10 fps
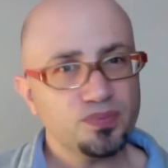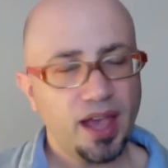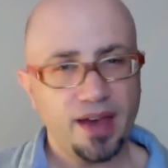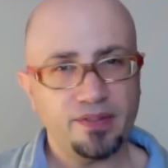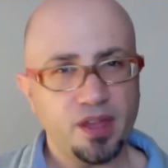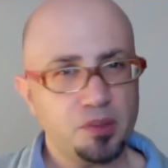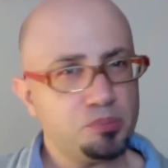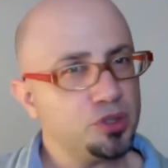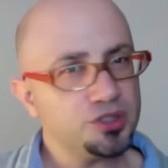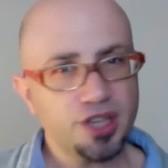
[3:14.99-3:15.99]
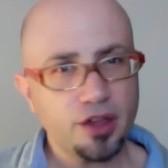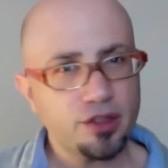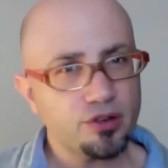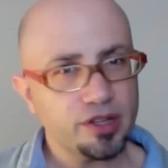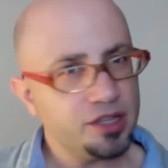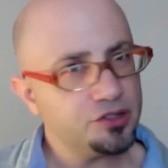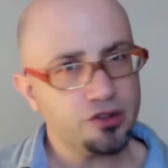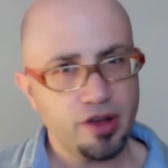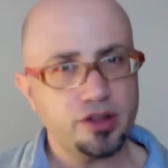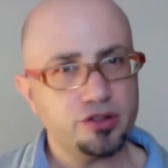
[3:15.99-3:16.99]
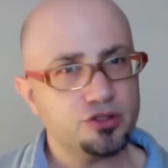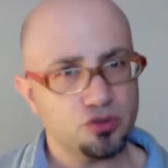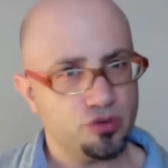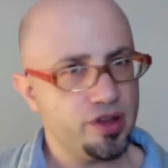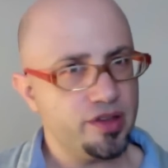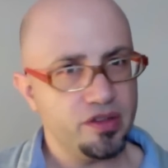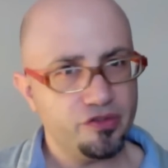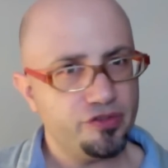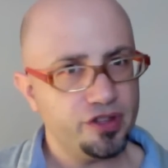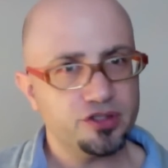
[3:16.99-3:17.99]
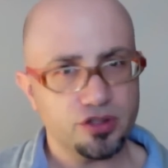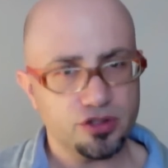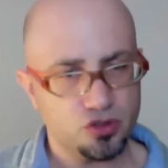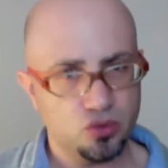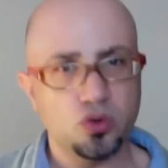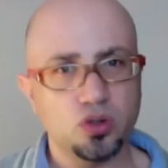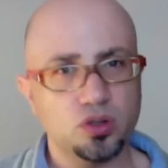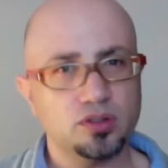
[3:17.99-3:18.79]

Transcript: and then put together an integrated story that fits the school